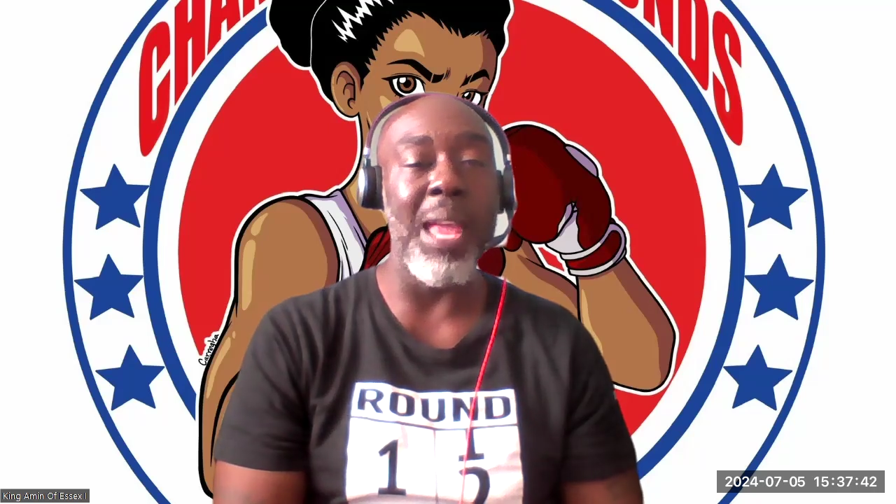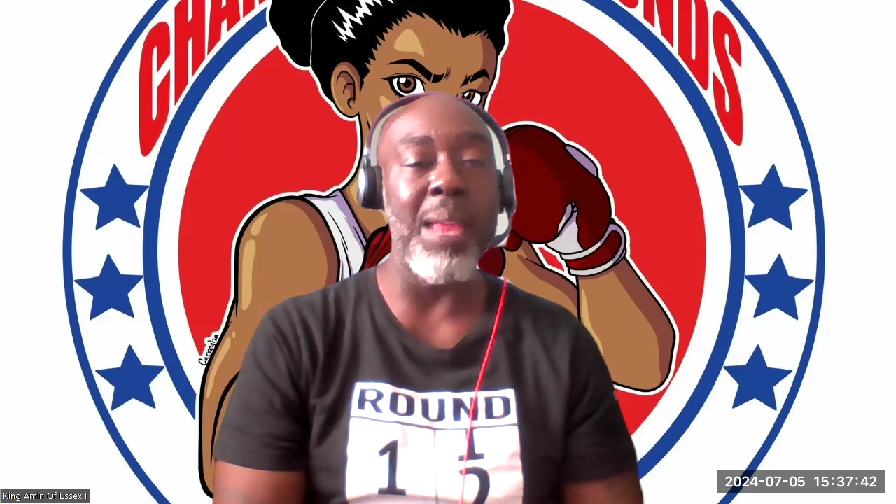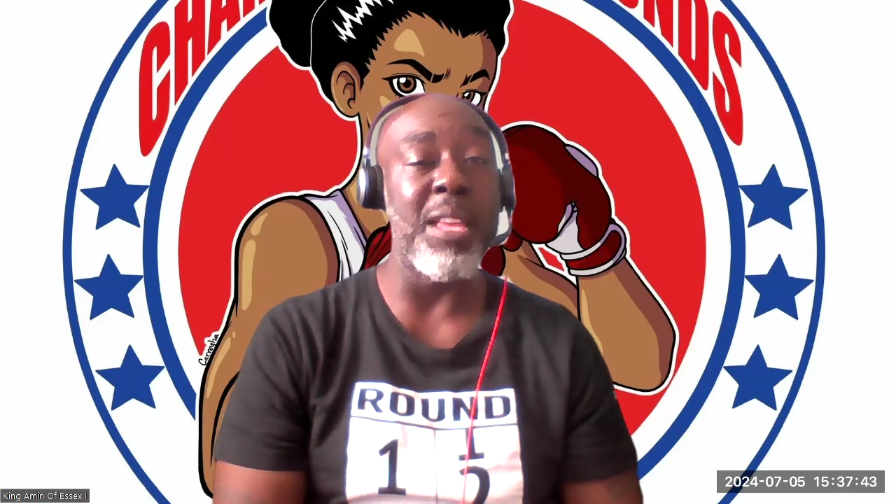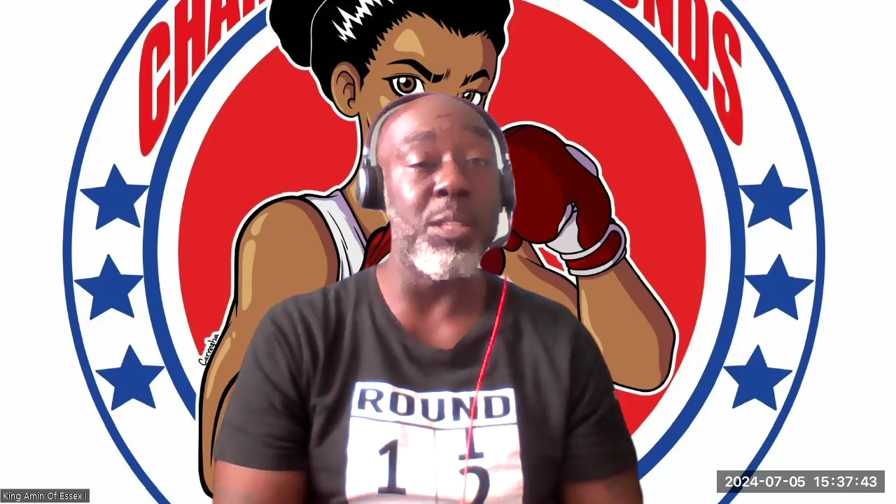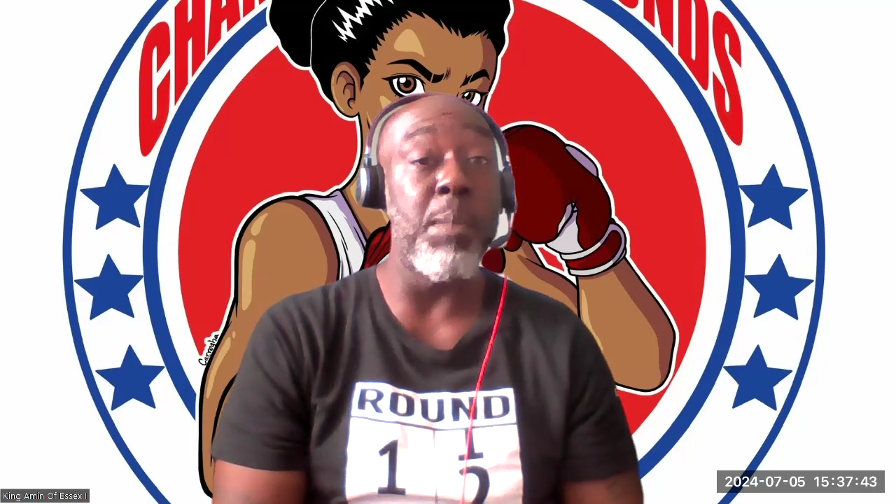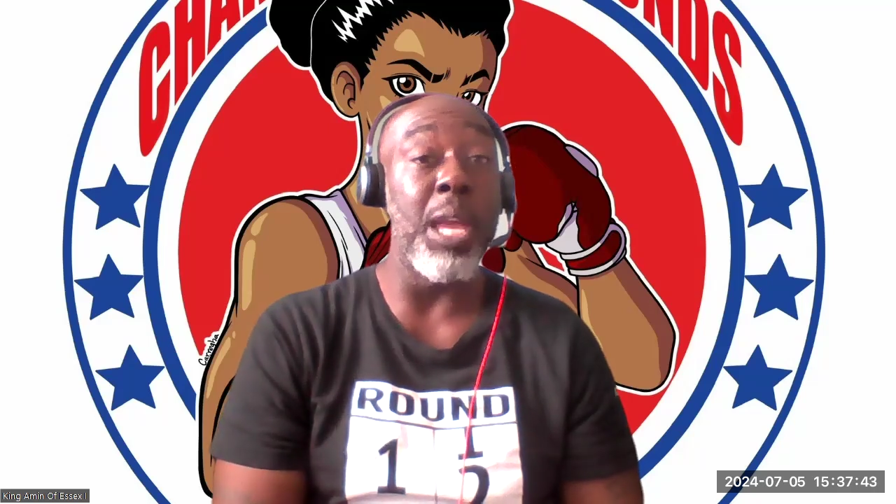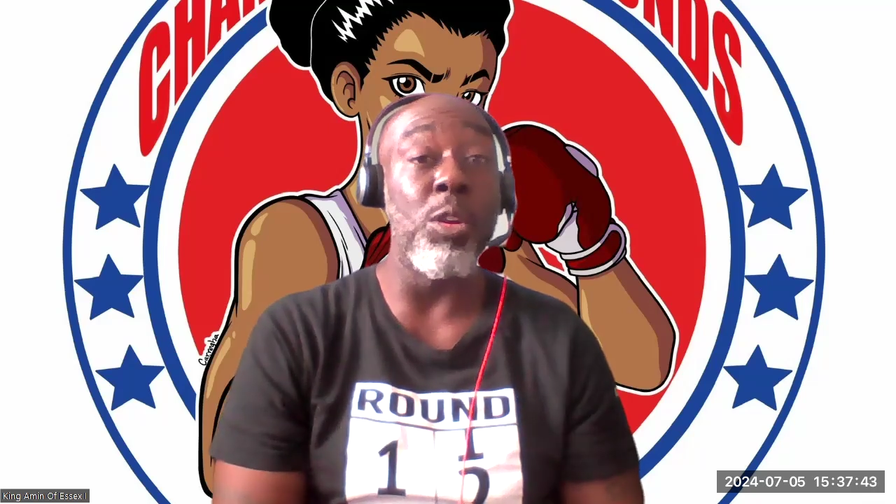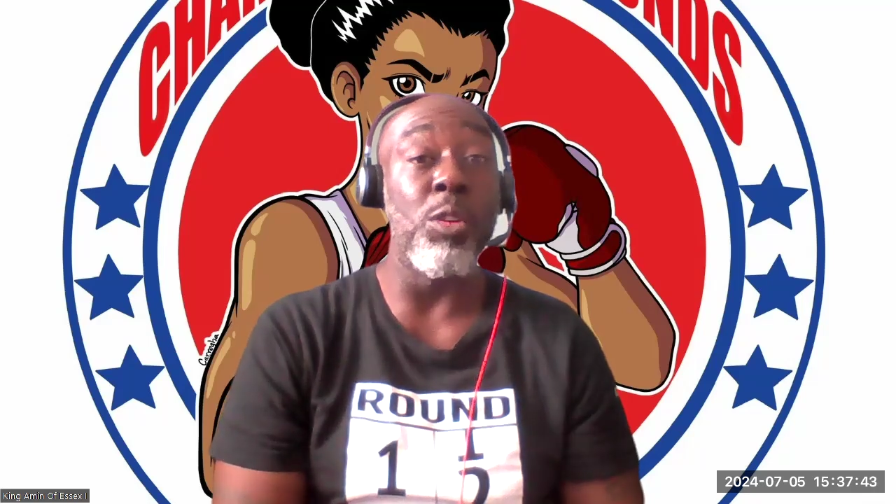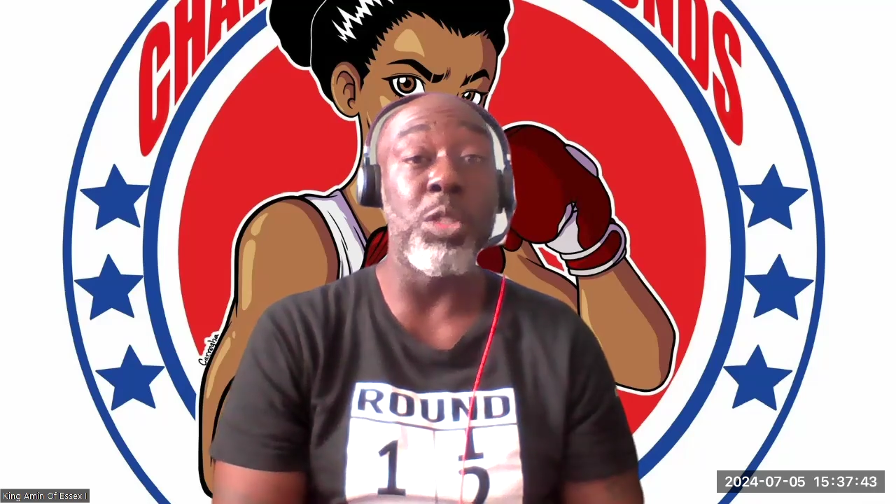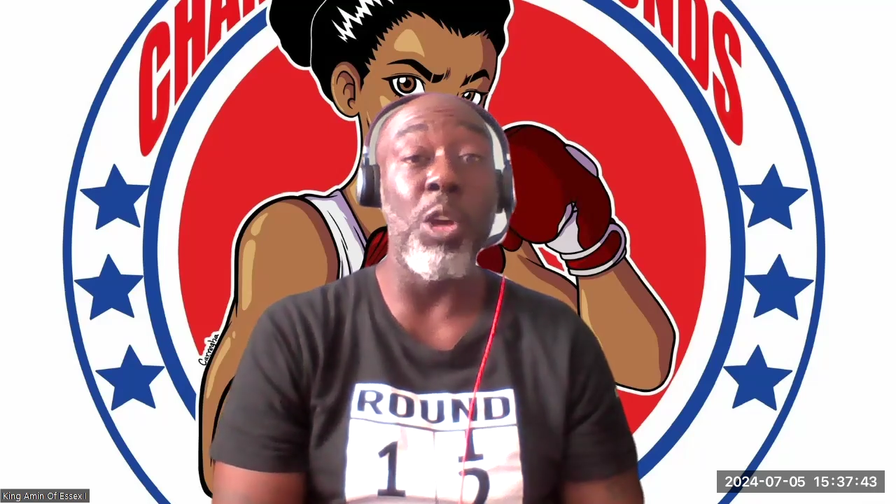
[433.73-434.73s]
and has
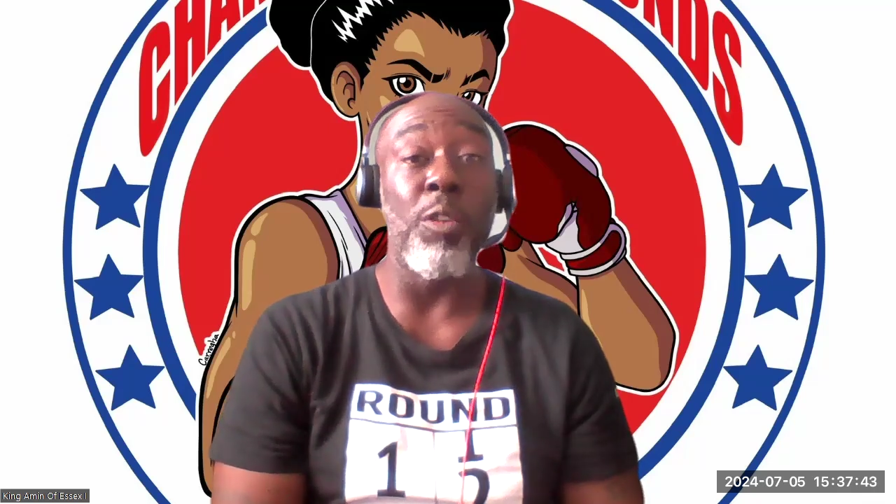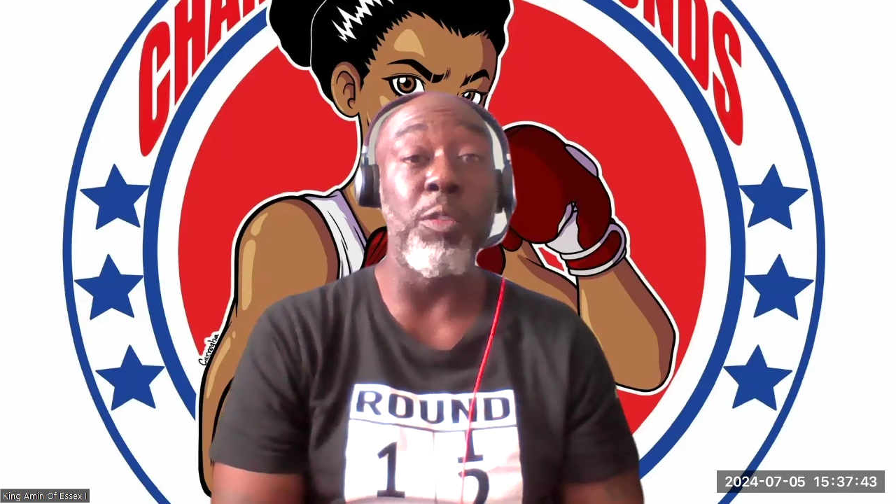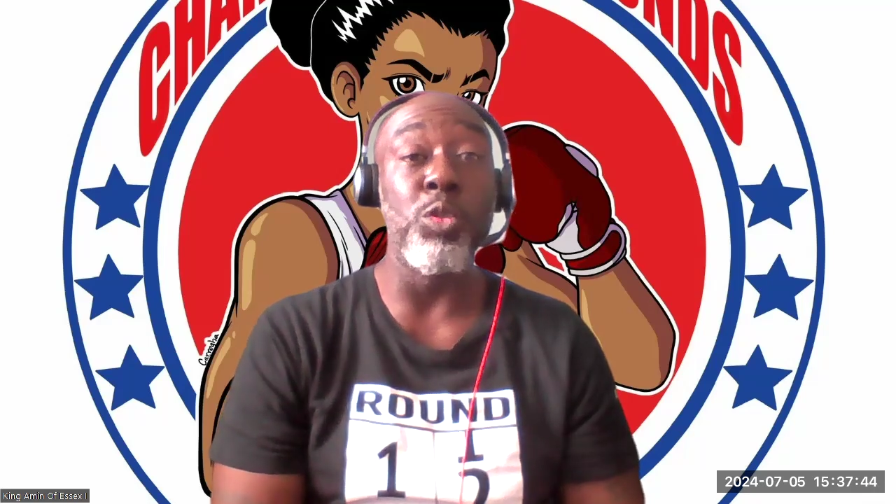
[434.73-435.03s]
made herself